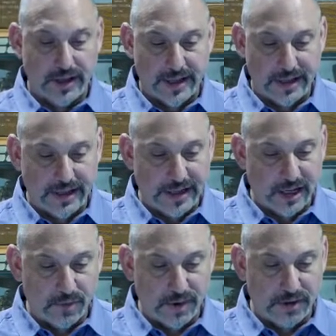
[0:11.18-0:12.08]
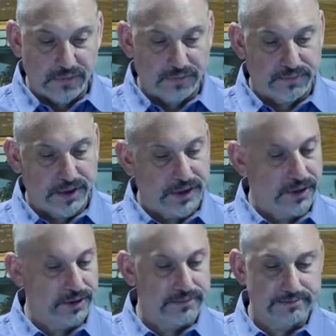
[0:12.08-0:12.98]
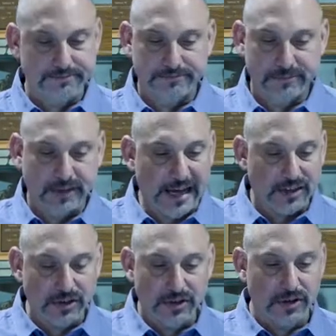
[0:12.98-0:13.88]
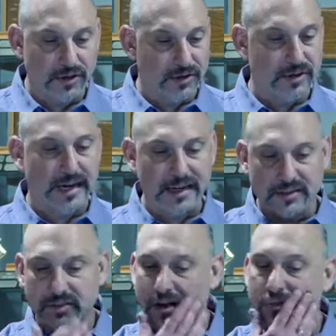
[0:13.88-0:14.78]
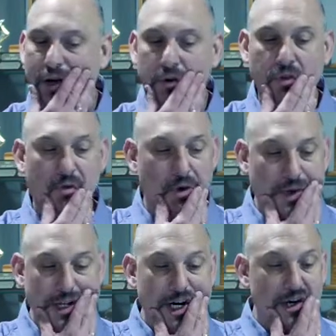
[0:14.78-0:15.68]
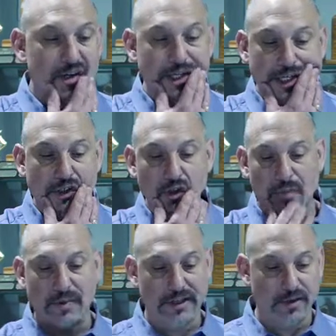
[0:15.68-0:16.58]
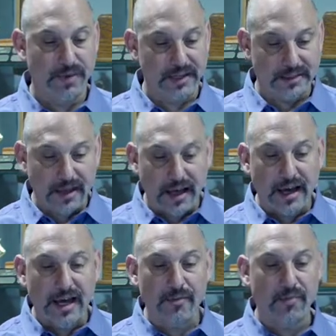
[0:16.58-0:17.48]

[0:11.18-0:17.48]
a little bit of, technical kind of stuff I would throw in there to chew up a little bit of time,